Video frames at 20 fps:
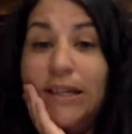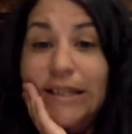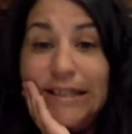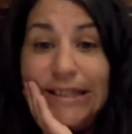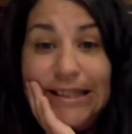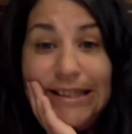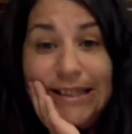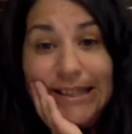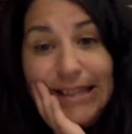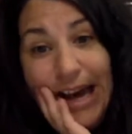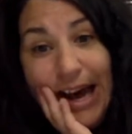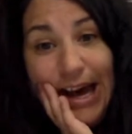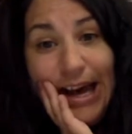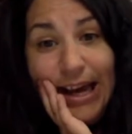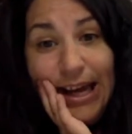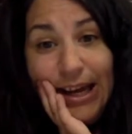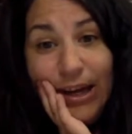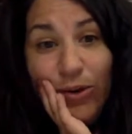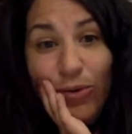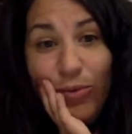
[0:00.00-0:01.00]

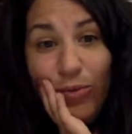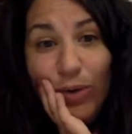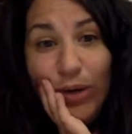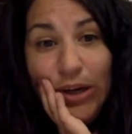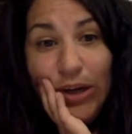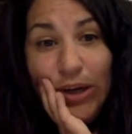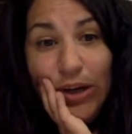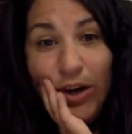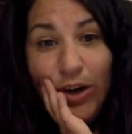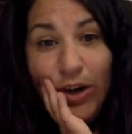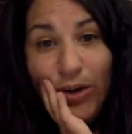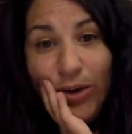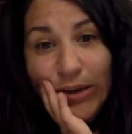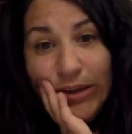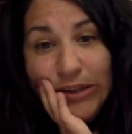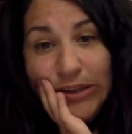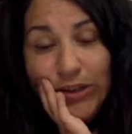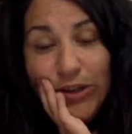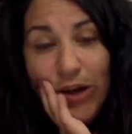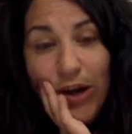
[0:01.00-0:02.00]
Today, we are going
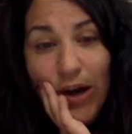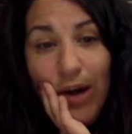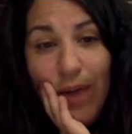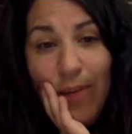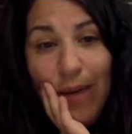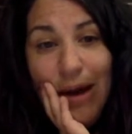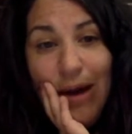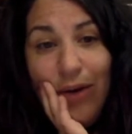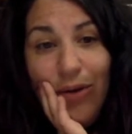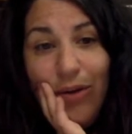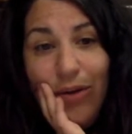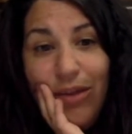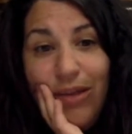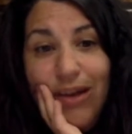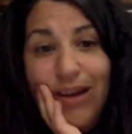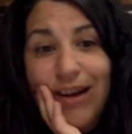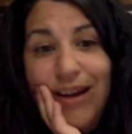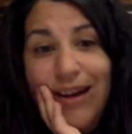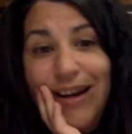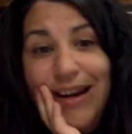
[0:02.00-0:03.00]
to talk about
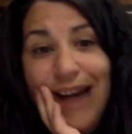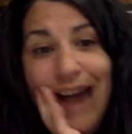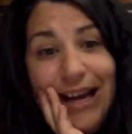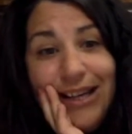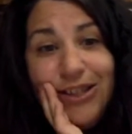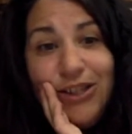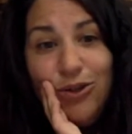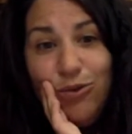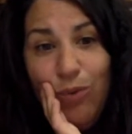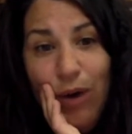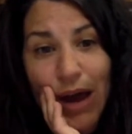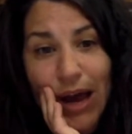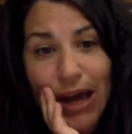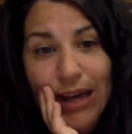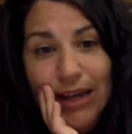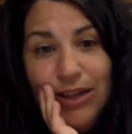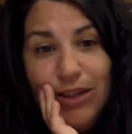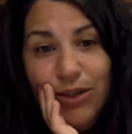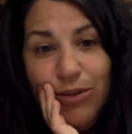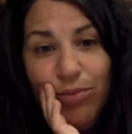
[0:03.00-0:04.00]
the next
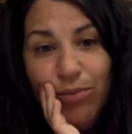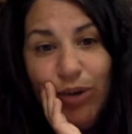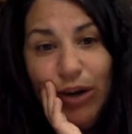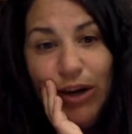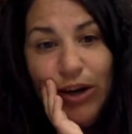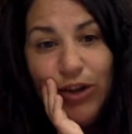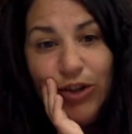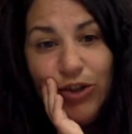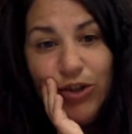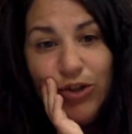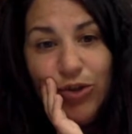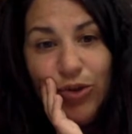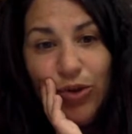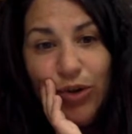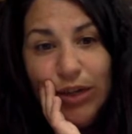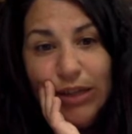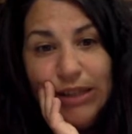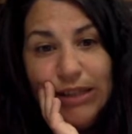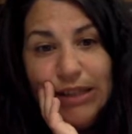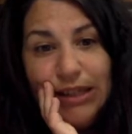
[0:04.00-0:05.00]
way to bring our
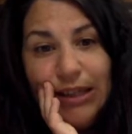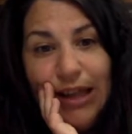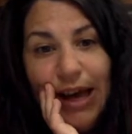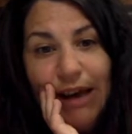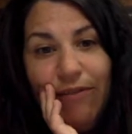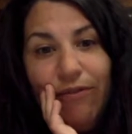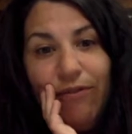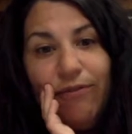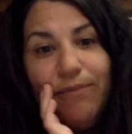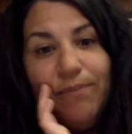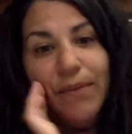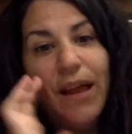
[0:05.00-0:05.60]
stories to life.